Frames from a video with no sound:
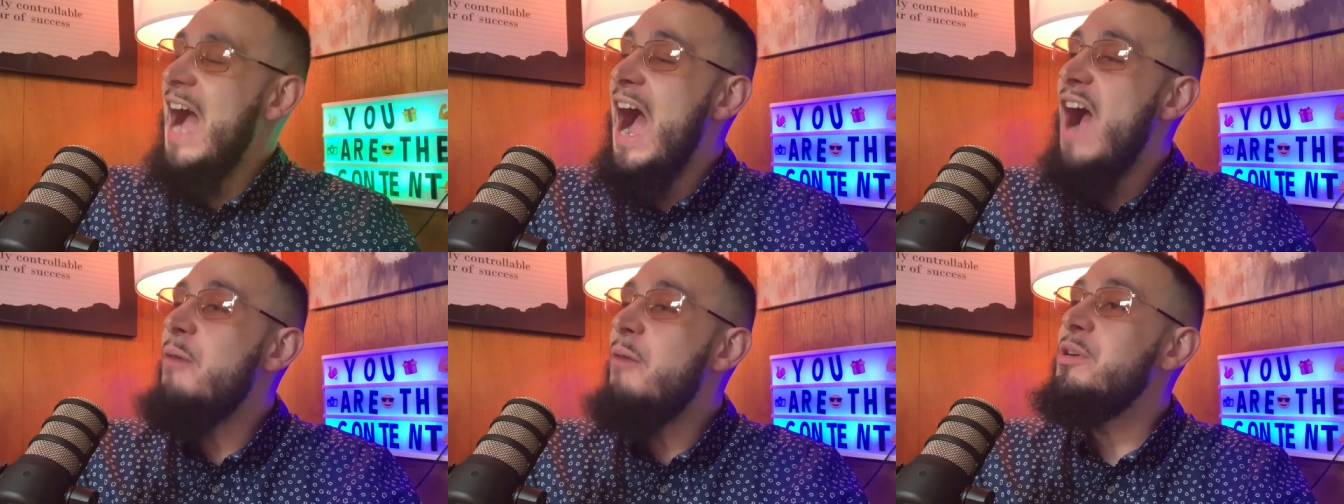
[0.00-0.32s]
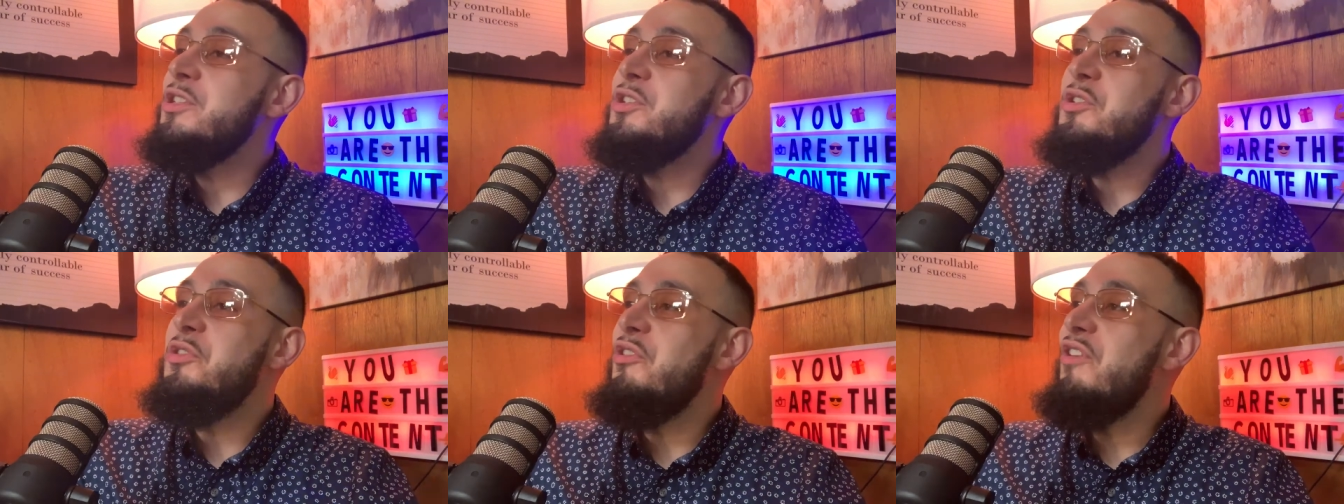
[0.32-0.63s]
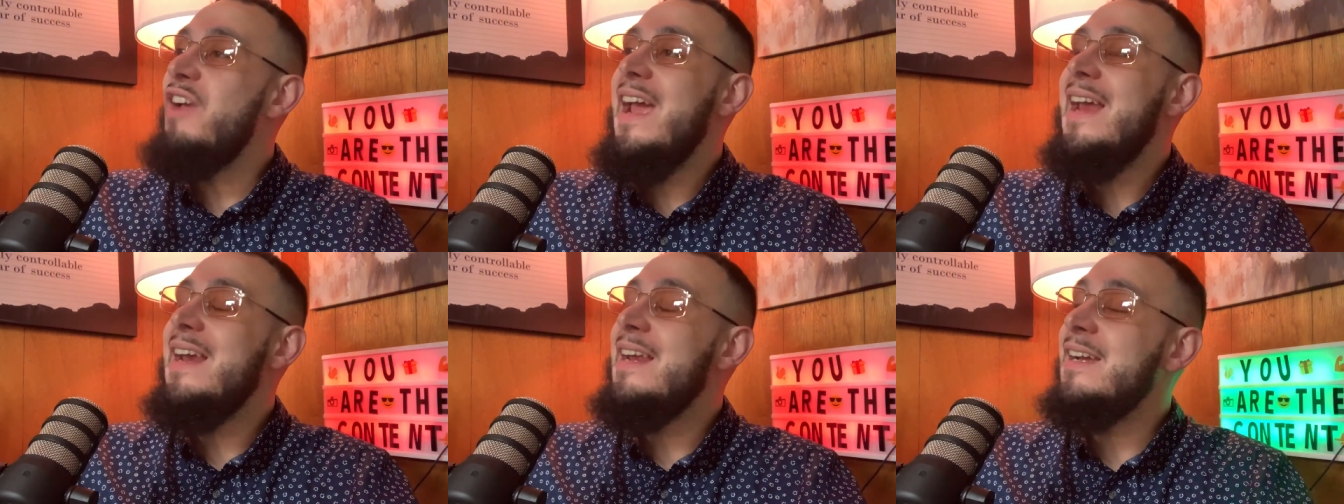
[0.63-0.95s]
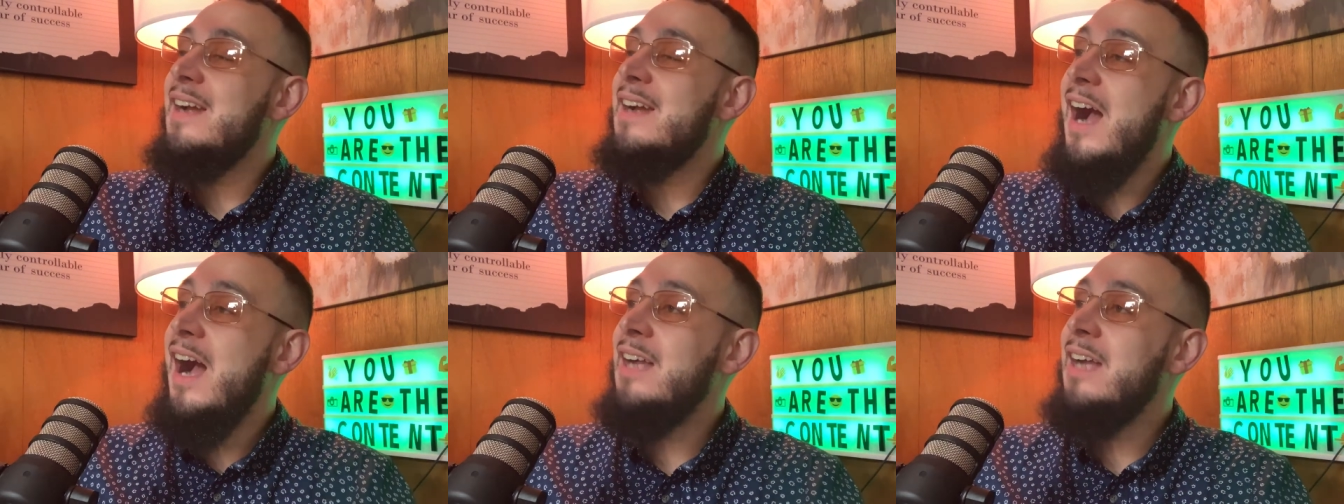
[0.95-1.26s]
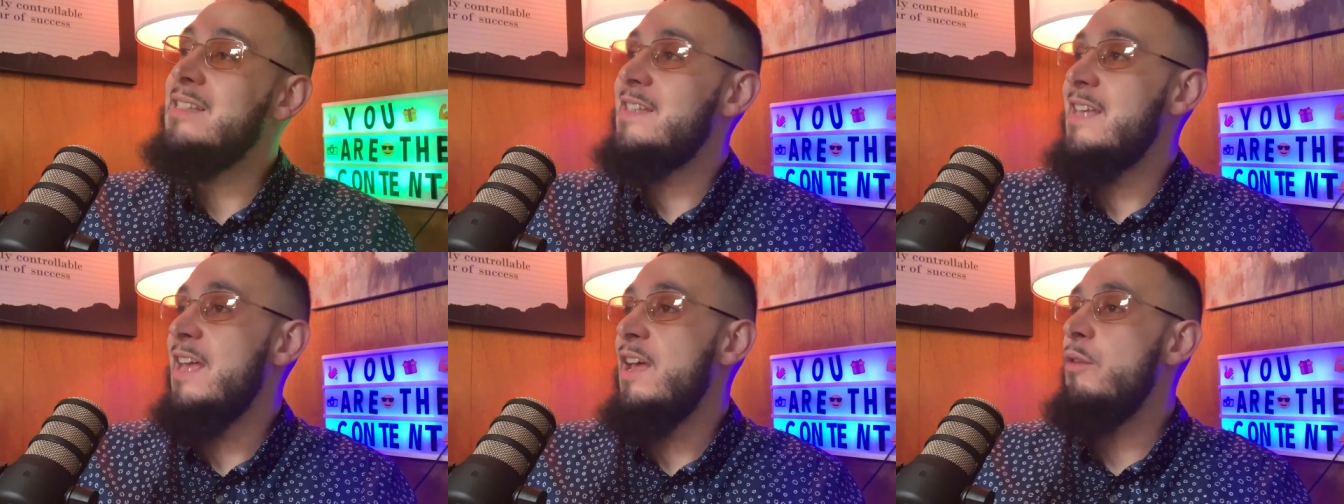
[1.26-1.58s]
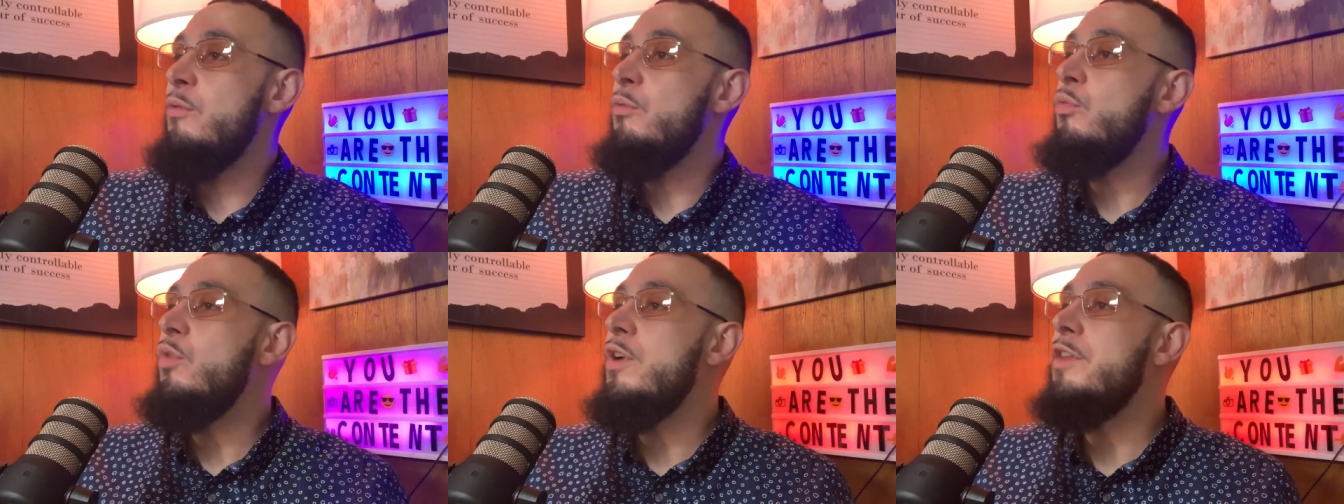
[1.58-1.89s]
I was creating
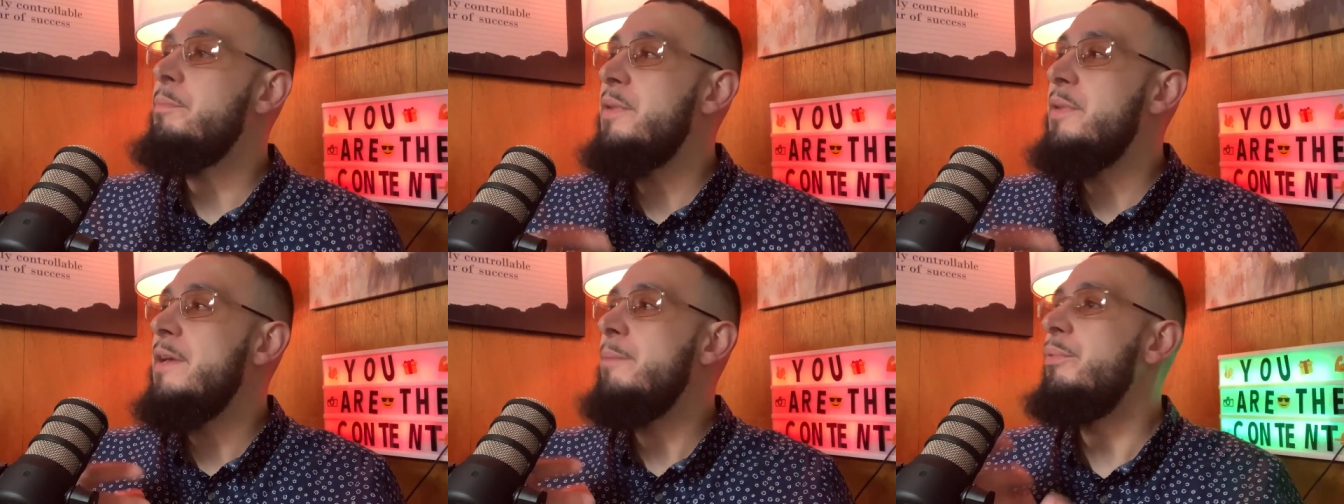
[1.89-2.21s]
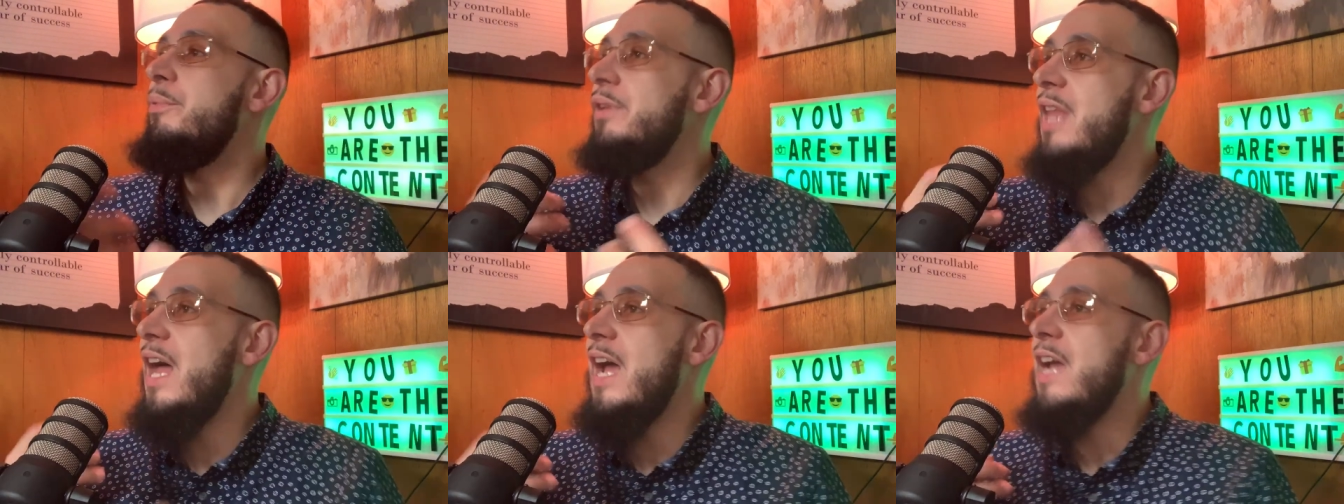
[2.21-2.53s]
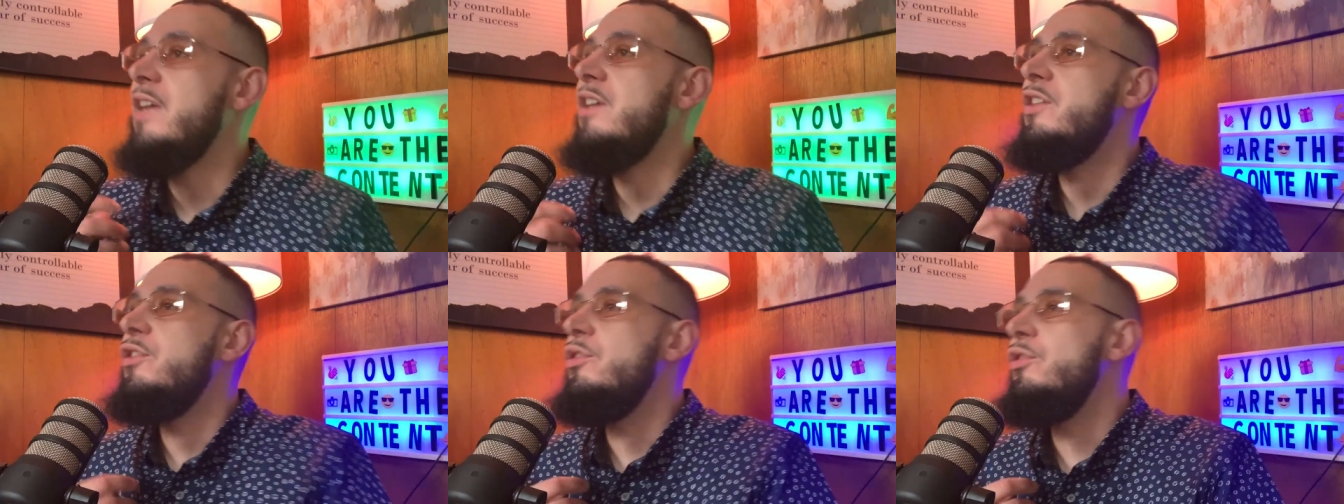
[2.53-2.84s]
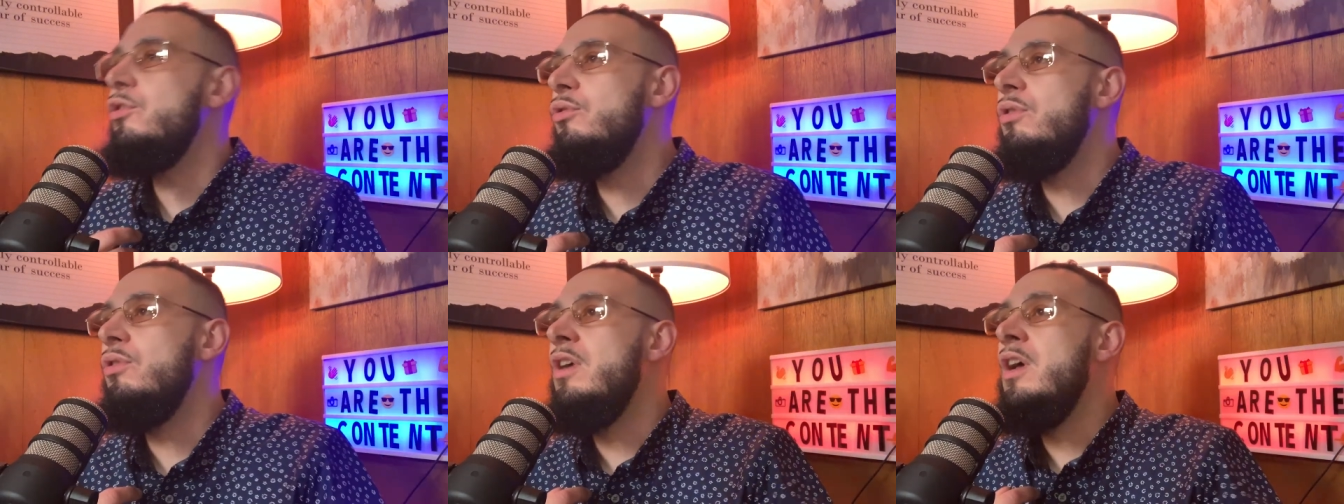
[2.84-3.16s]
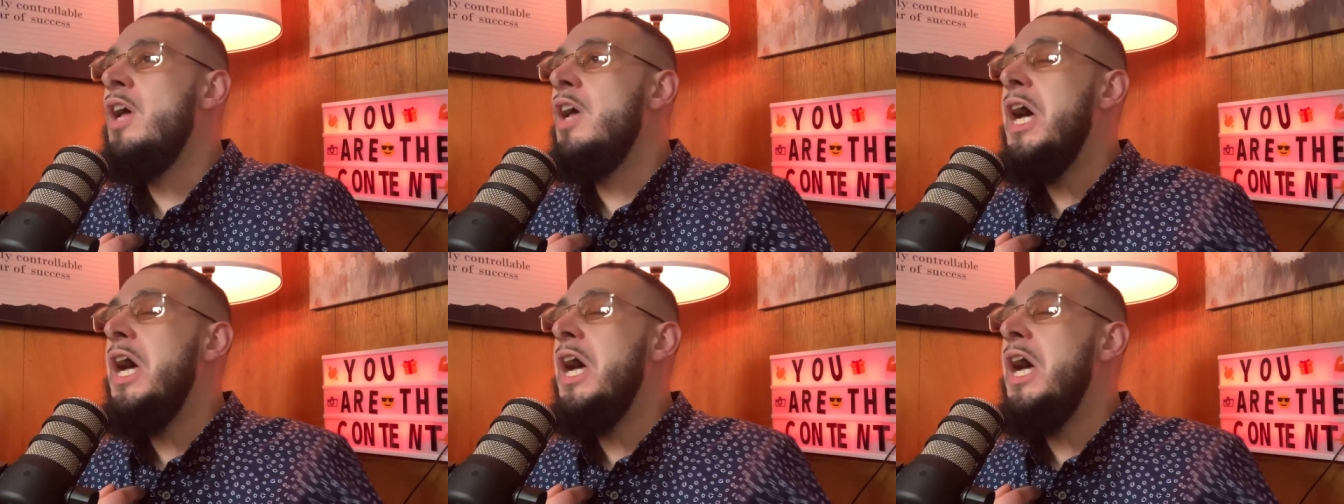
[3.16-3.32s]
content with people like you